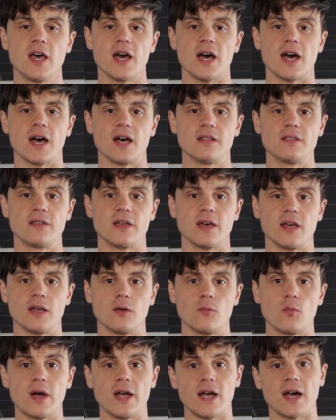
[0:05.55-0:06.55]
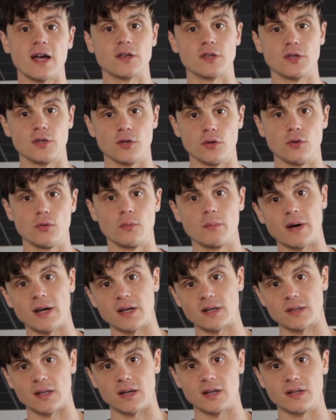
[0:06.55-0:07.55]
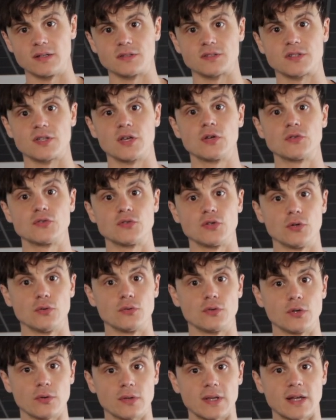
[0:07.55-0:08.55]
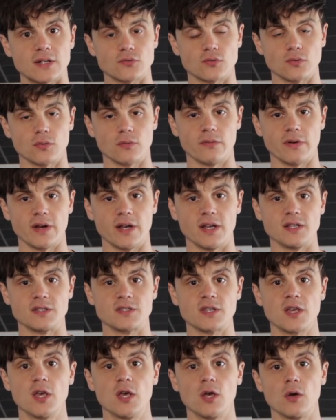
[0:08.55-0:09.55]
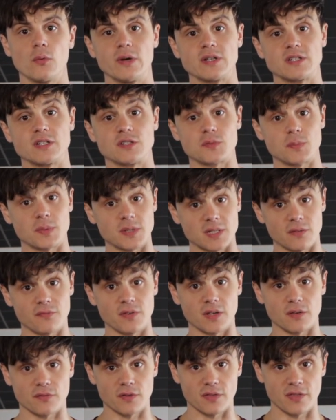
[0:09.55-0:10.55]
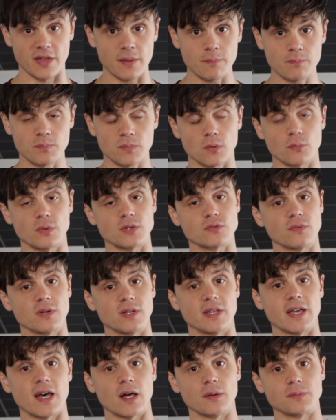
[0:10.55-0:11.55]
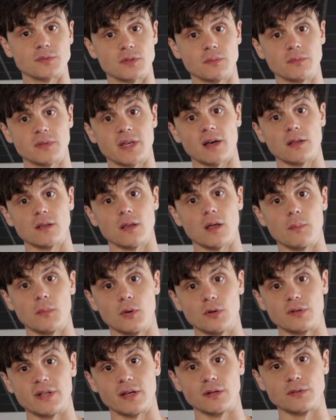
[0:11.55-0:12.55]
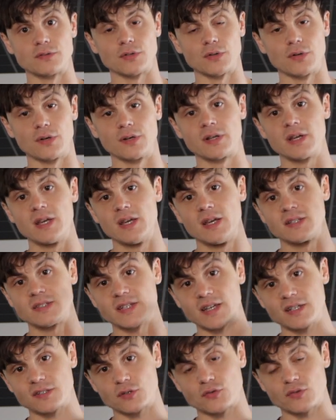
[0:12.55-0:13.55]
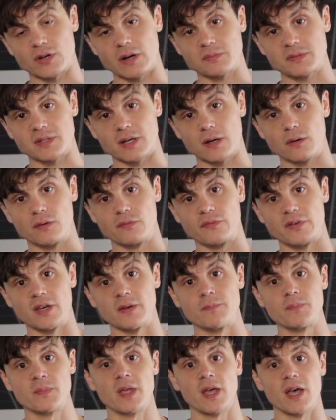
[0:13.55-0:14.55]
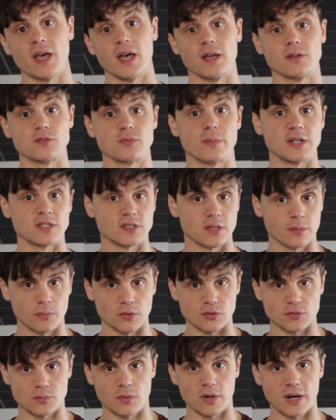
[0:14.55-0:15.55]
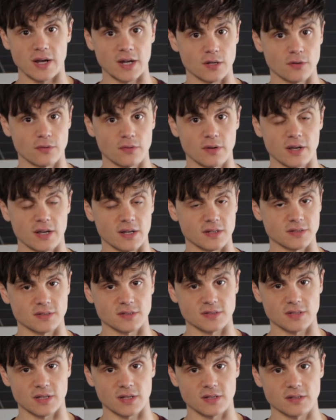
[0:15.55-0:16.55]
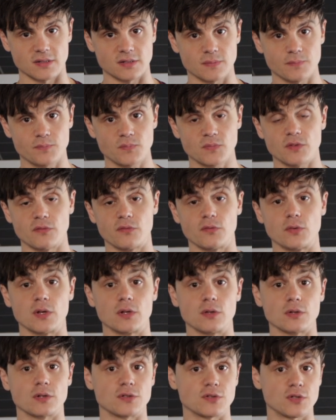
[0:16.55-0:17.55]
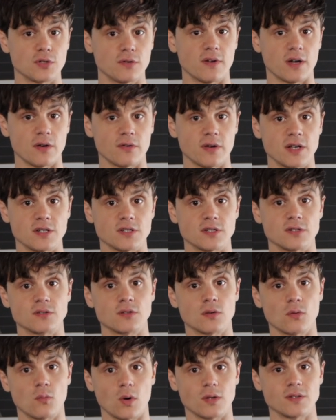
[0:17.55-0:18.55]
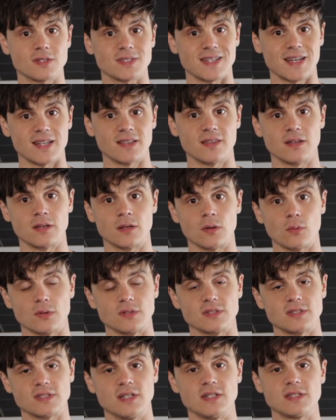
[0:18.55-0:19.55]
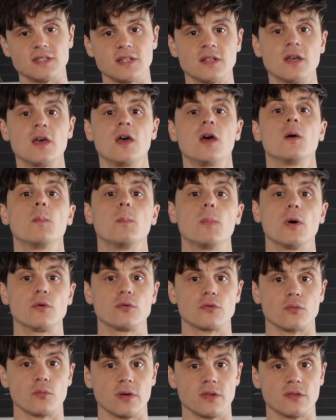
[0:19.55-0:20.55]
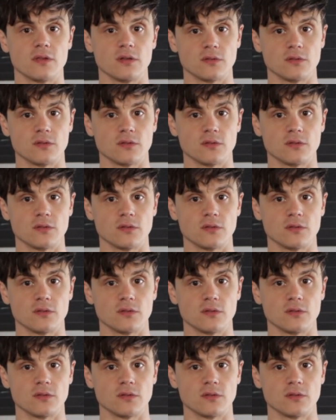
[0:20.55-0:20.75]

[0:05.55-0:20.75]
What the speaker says: and a way I cue my clients to do a lateral raise which is specific for them, which really helps them get a lot more deltoid, takes the traps out of it, so makes it a much more accurate exercise. We're going to look at two variations, one standing, one seated, both with